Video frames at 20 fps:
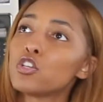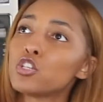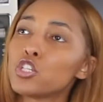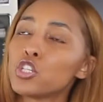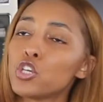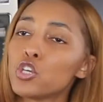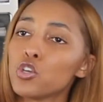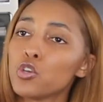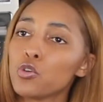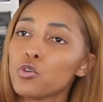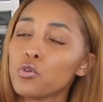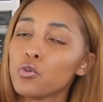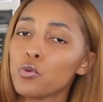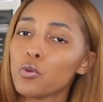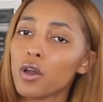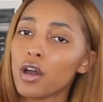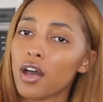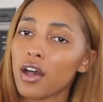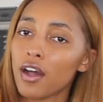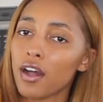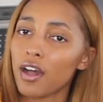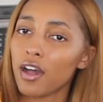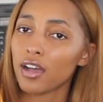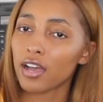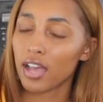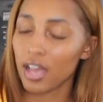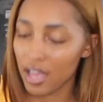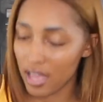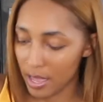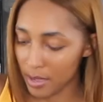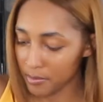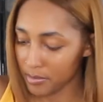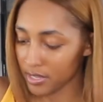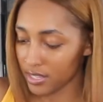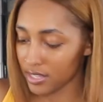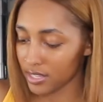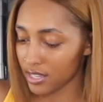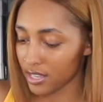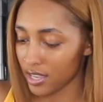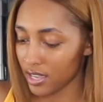two
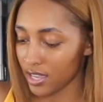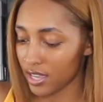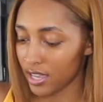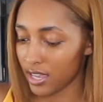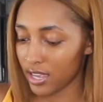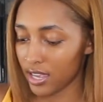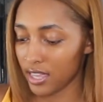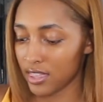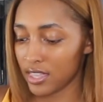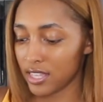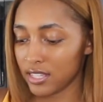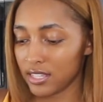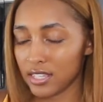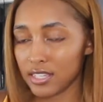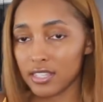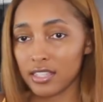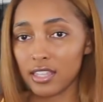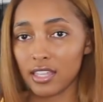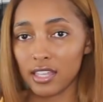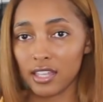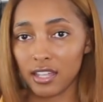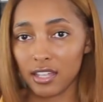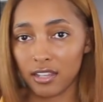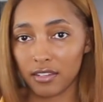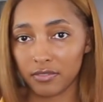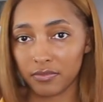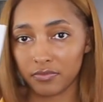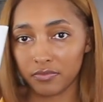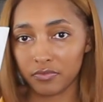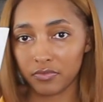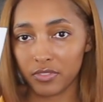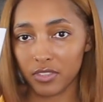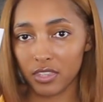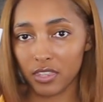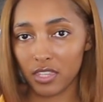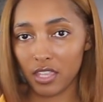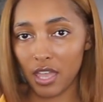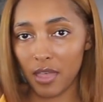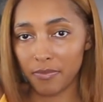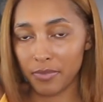cups, and this is the
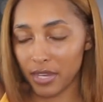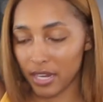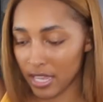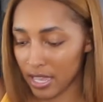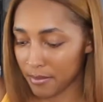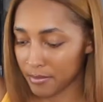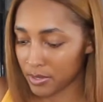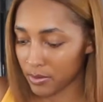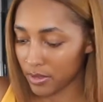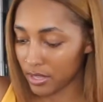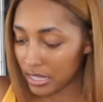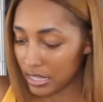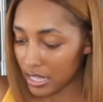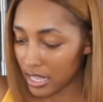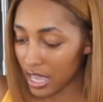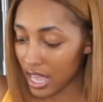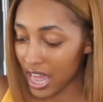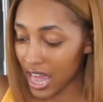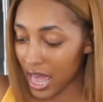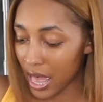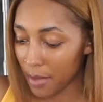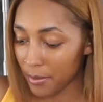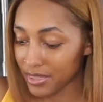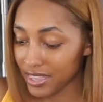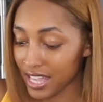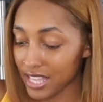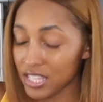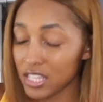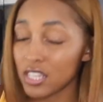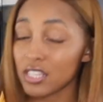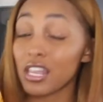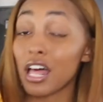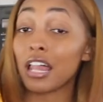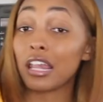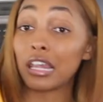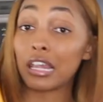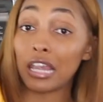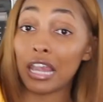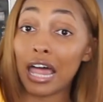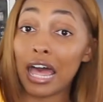cup that it comes with. But that's just a
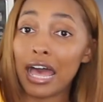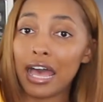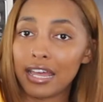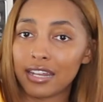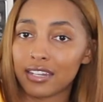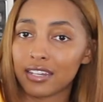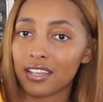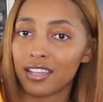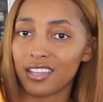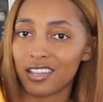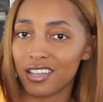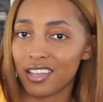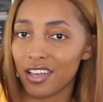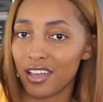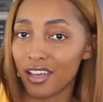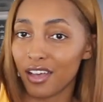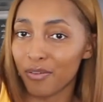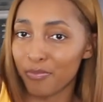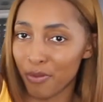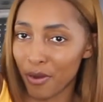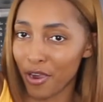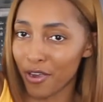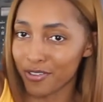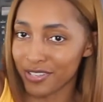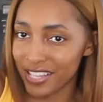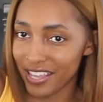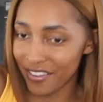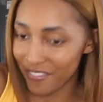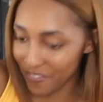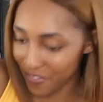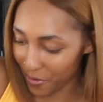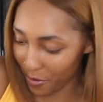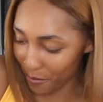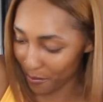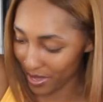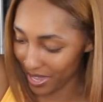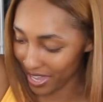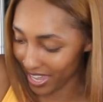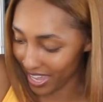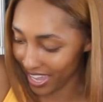lot of protein for
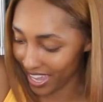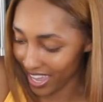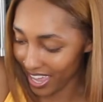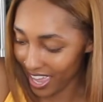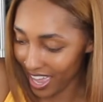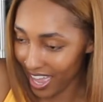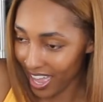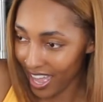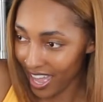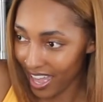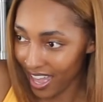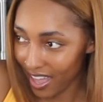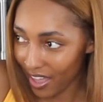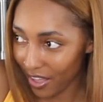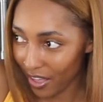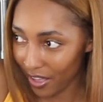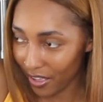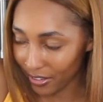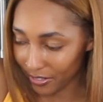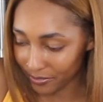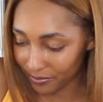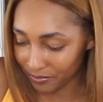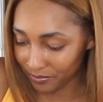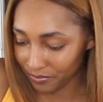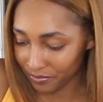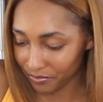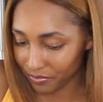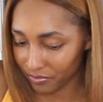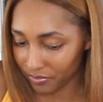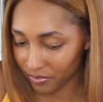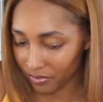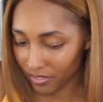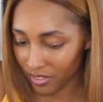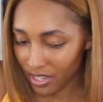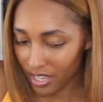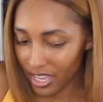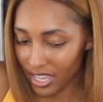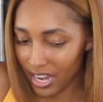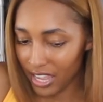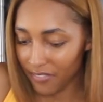me. Um,
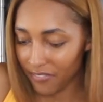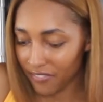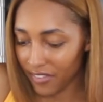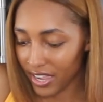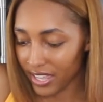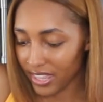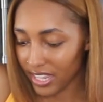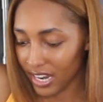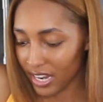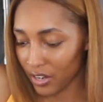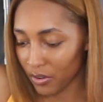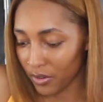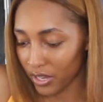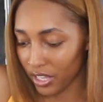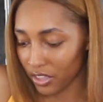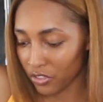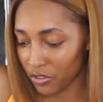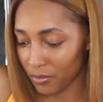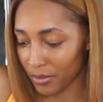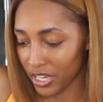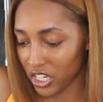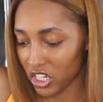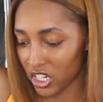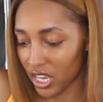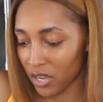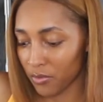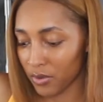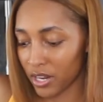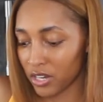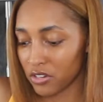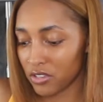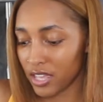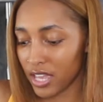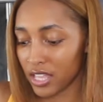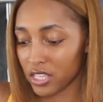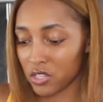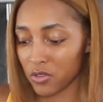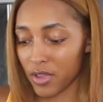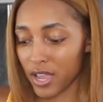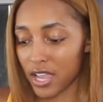and I find that I don't get through my shake when I do
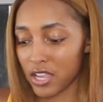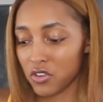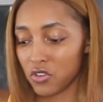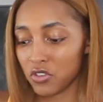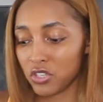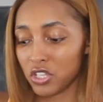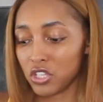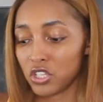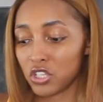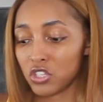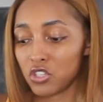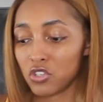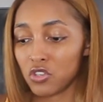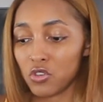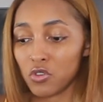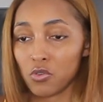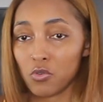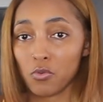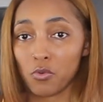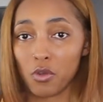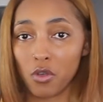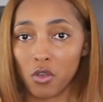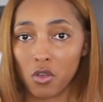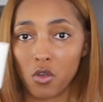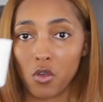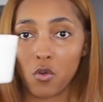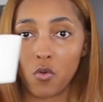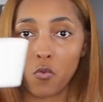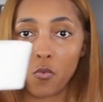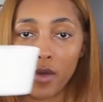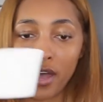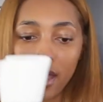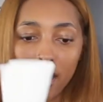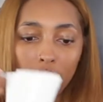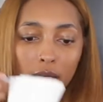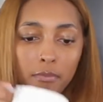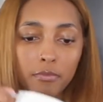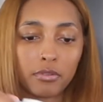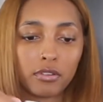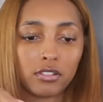that, so I usually just do one
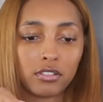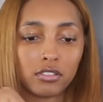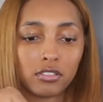cup.